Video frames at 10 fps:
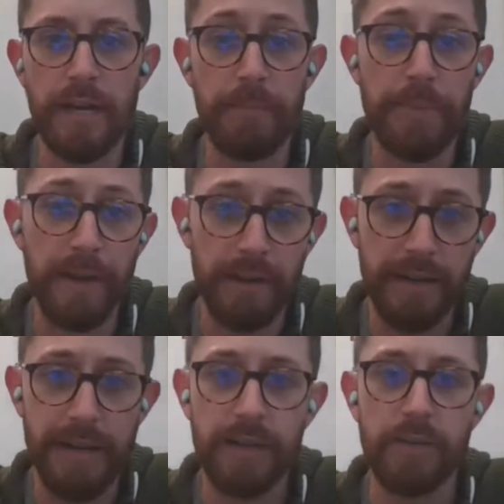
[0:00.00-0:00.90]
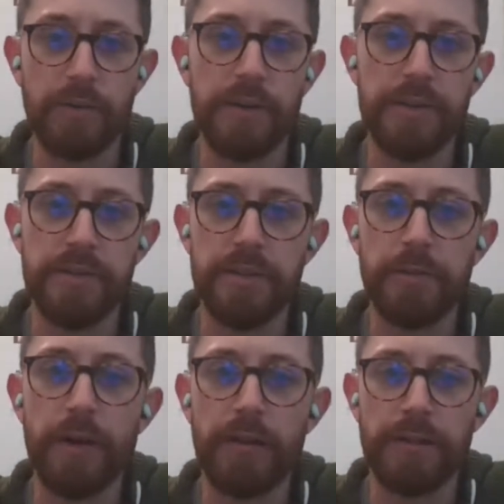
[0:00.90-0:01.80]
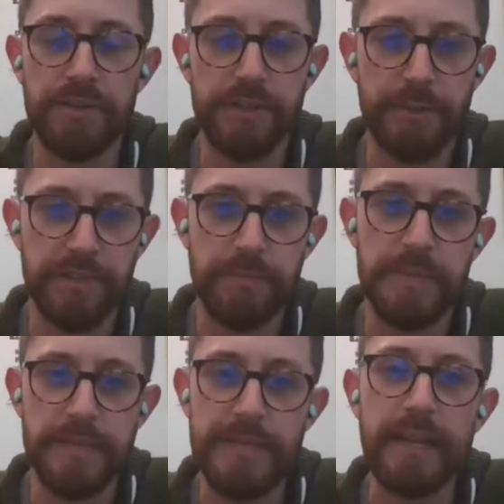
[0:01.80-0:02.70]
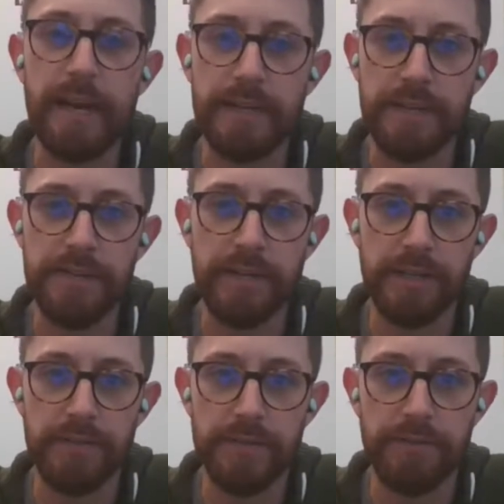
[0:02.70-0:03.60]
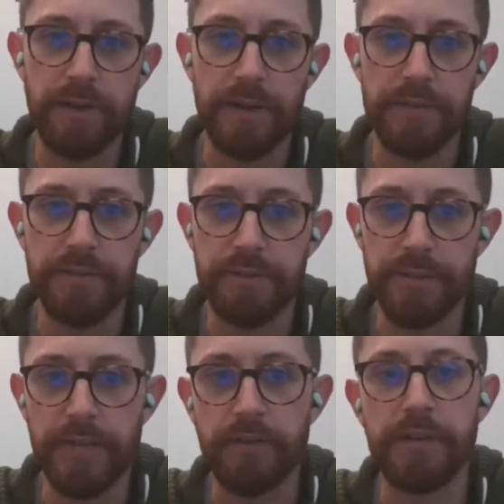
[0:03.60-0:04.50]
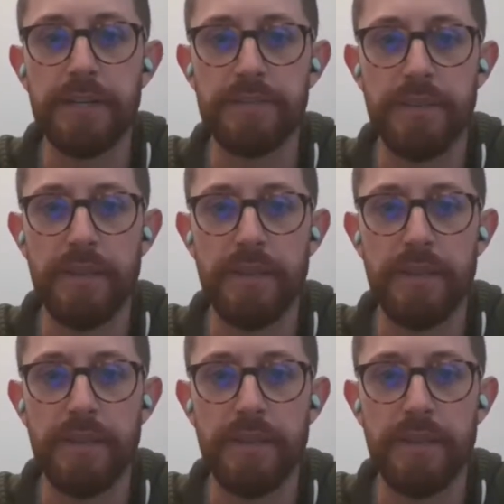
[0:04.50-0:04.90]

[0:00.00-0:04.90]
para categories as well as doing some DEI initiatives to try to increase